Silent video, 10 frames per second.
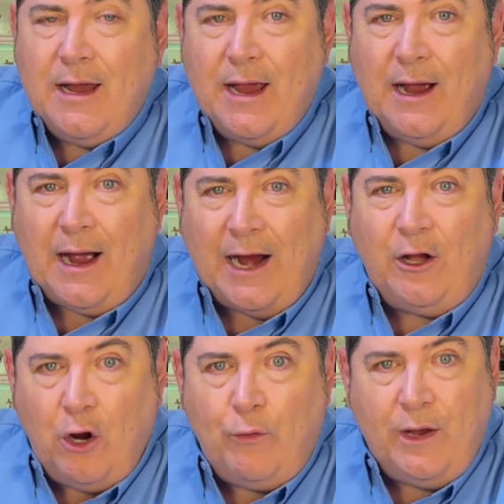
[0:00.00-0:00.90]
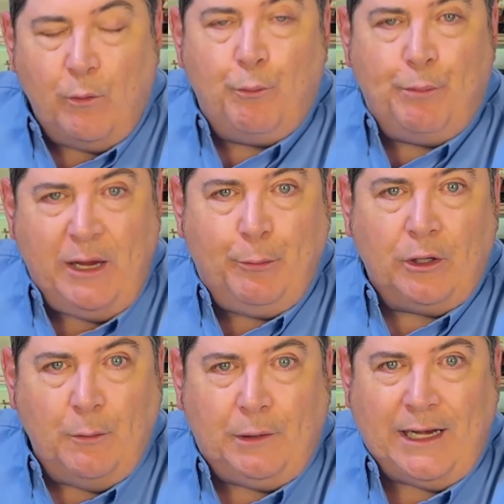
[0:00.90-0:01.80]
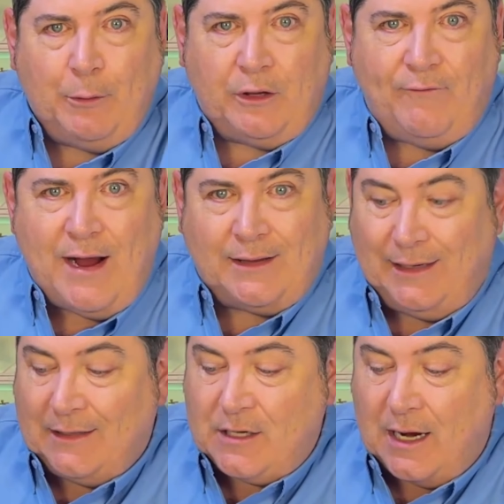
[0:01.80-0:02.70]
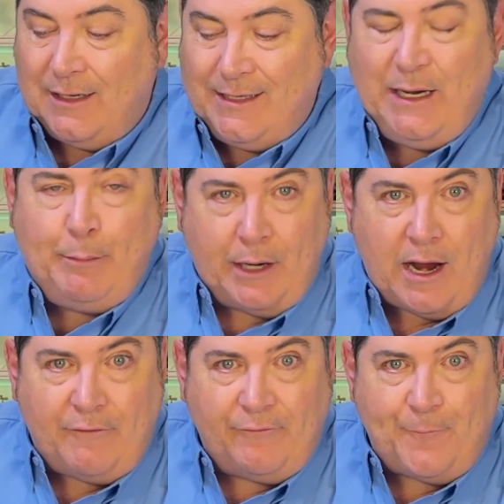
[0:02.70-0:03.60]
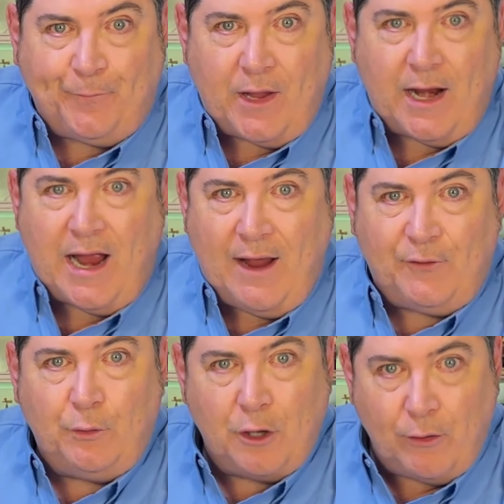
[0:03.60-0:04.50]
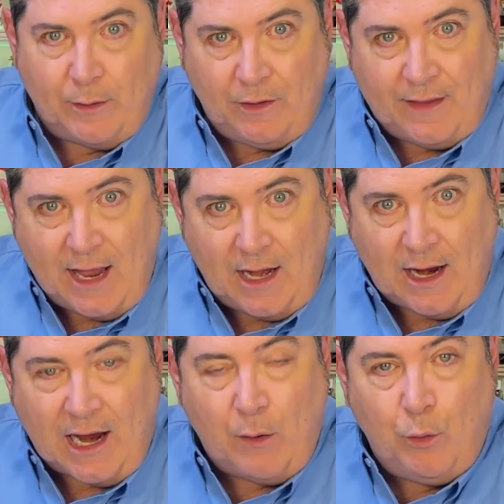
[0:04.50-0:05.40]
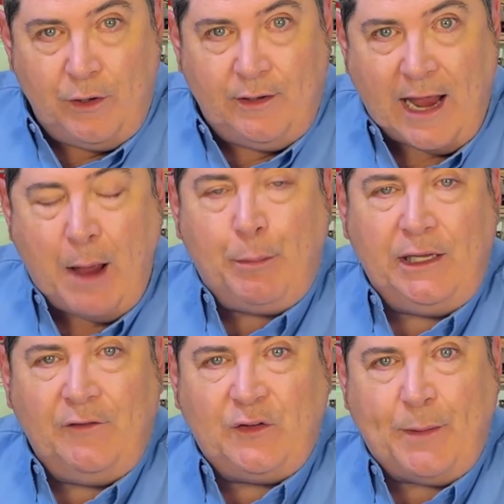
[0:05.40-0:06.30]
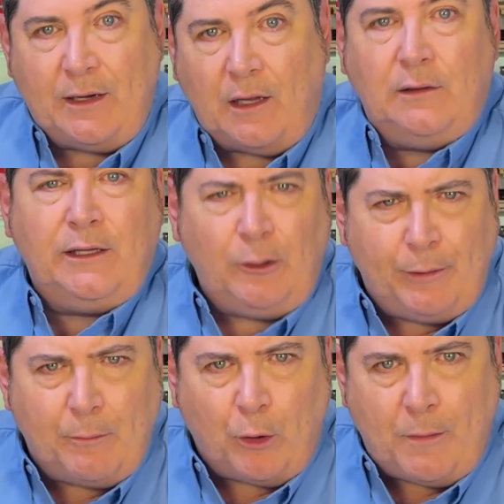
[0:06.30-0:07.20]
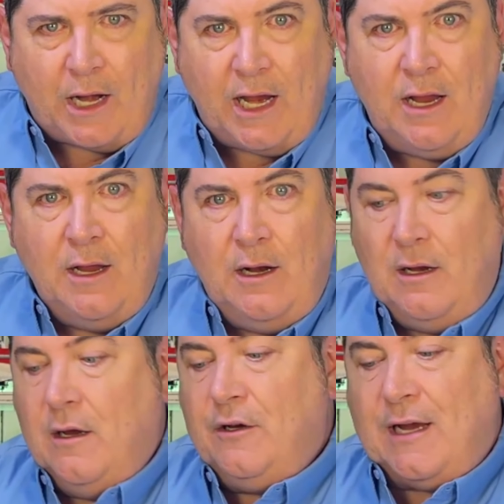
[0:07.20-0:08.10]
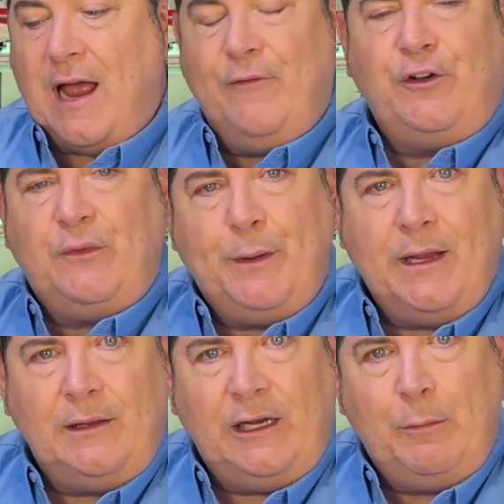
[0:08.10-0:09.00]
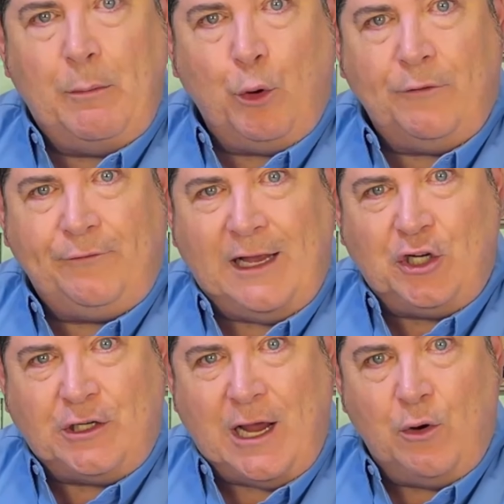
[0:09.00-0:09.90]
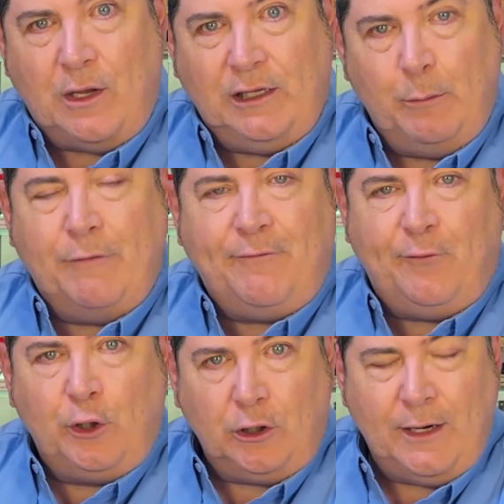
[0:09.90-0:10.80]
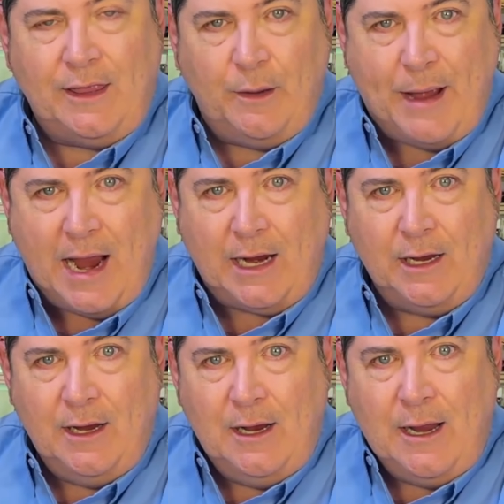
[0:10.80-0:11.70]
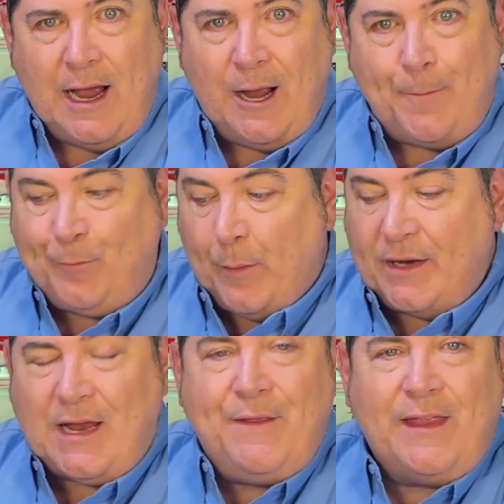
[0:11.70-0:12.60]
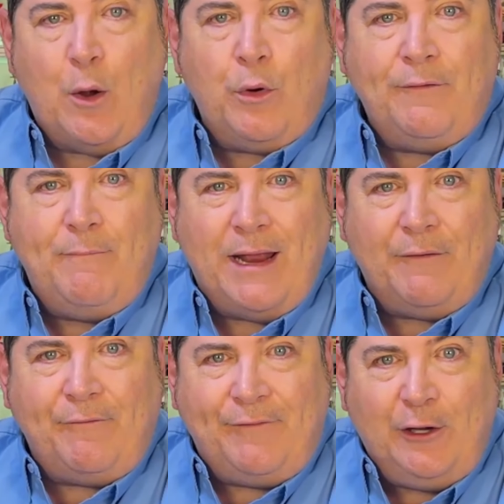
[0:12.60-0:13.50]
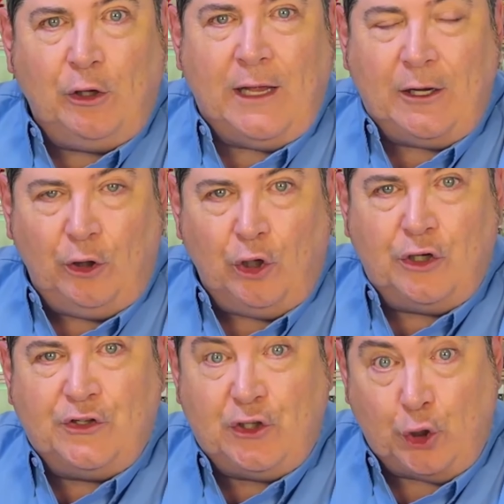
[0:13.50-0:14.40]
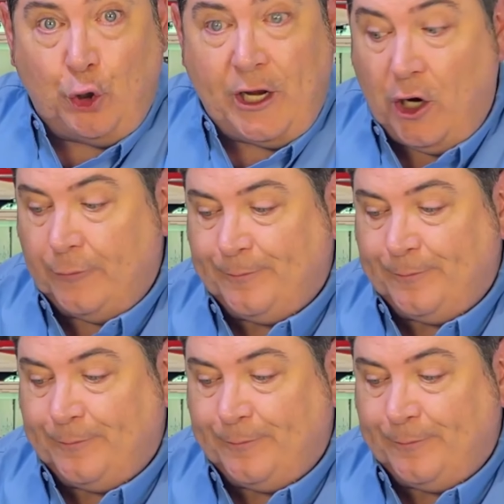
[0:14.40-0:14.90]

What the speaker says: I know that people complain about the fact that it's not deep enough, and I have to agree with that. I would happily have spent a little bit more money to have it just be a little bit more fleshed out, a little bit fuller in the back, because I think that would have made it feel and look sturdier.